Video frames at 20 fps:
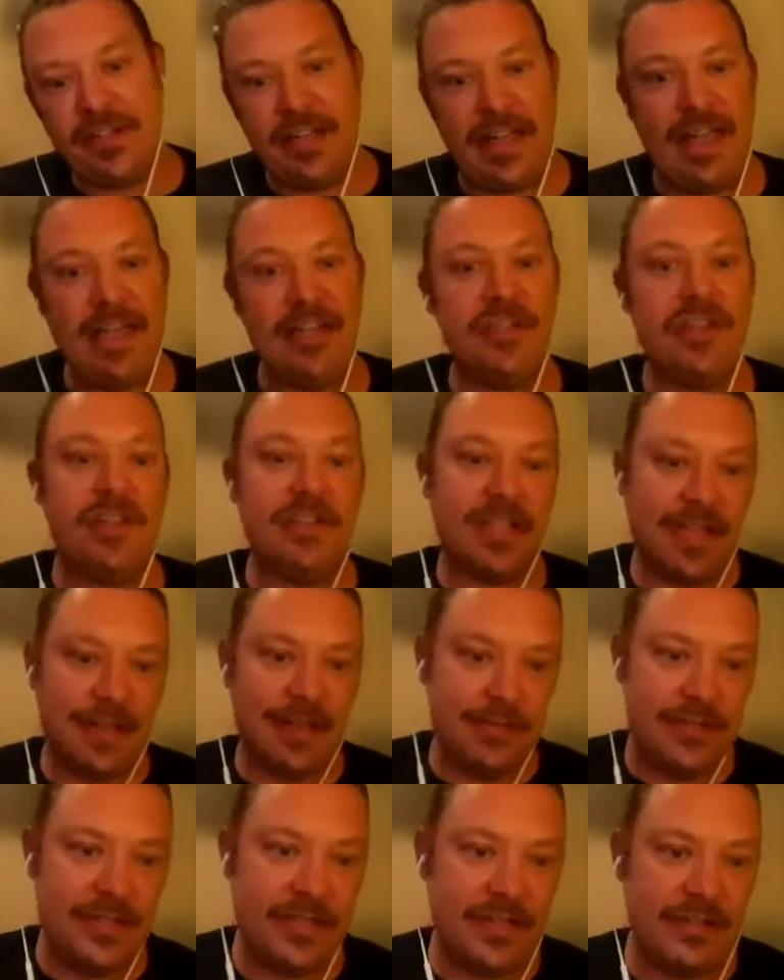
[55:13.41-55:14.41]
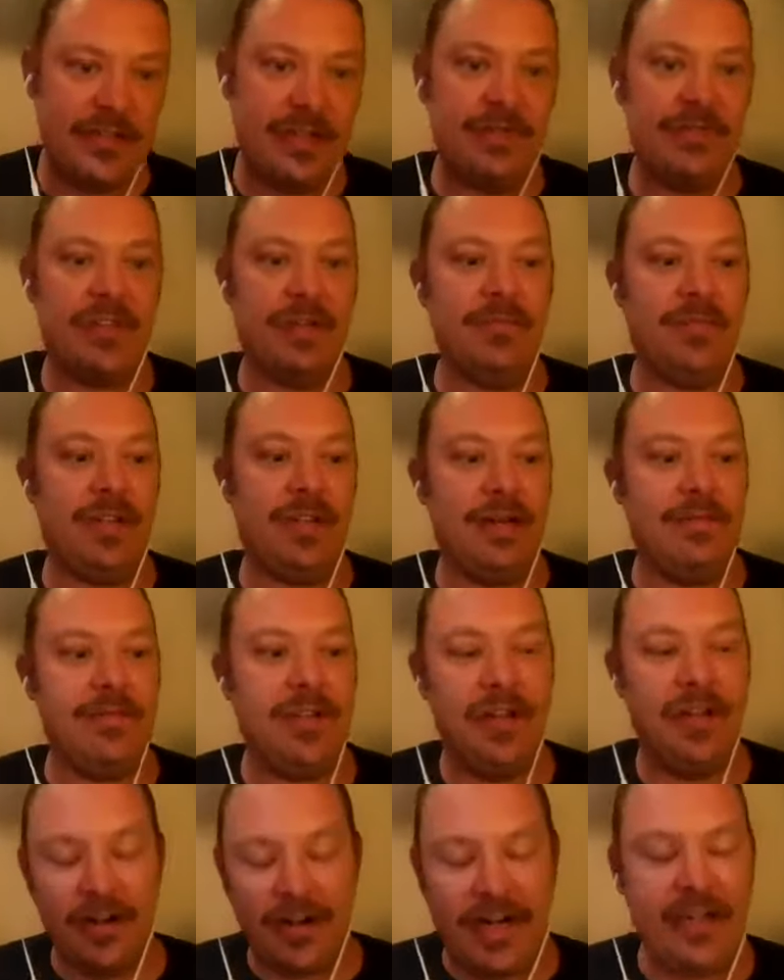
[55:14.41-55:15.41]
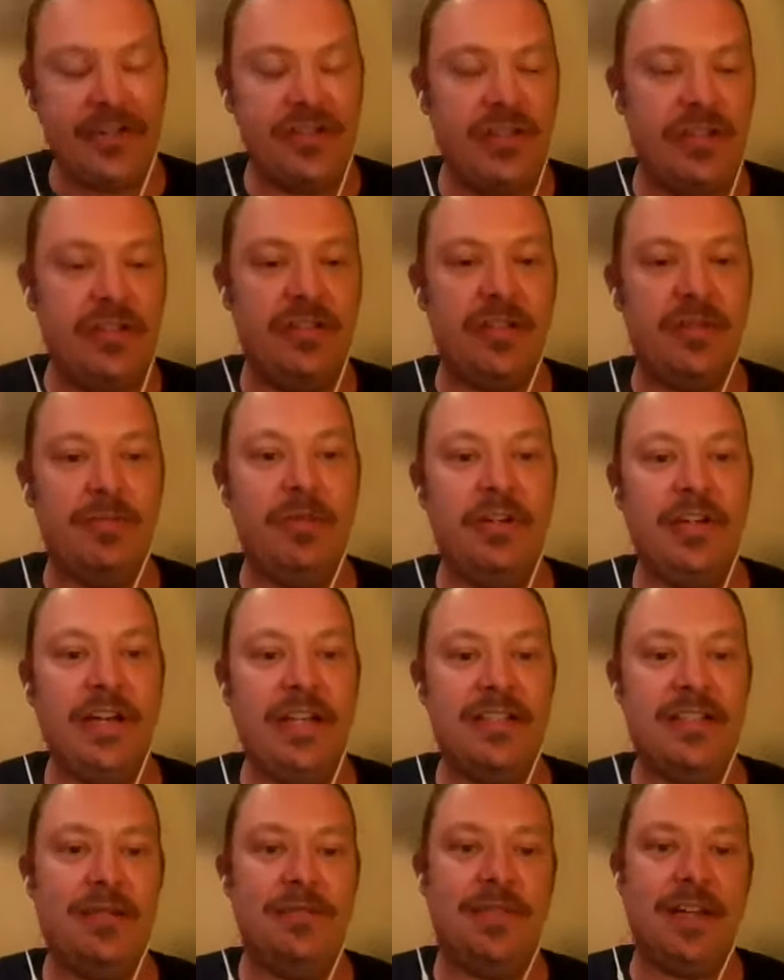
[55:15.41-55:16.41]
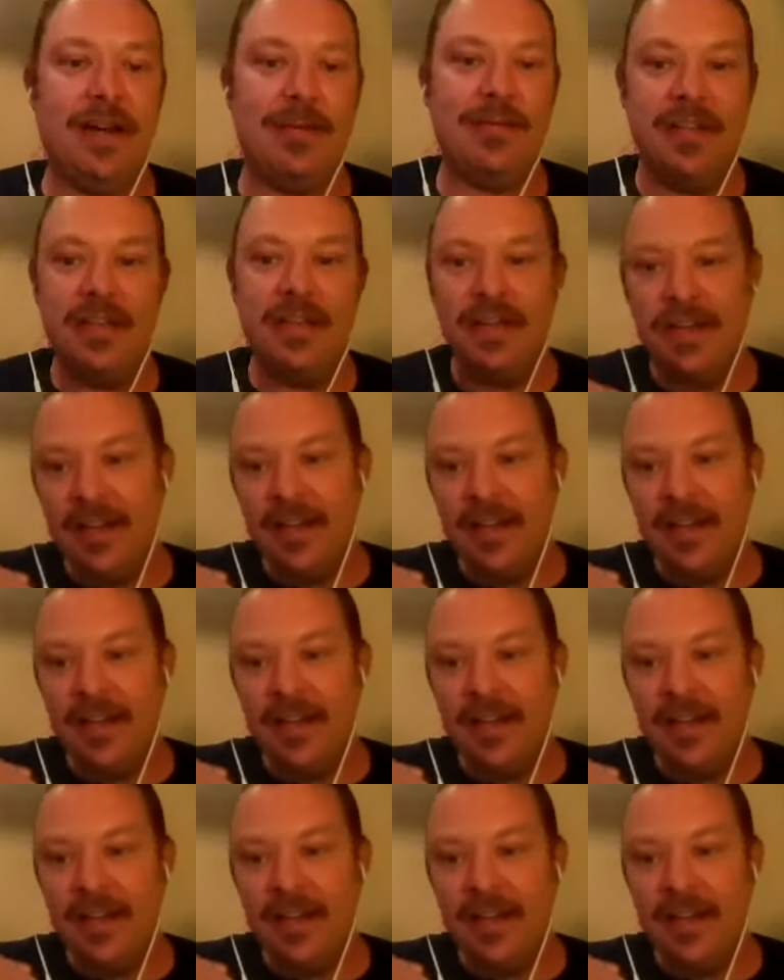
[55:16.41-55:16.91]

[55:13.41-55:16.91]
and Haitian asylum seekers have sometimes, or Haitian community has sometimes,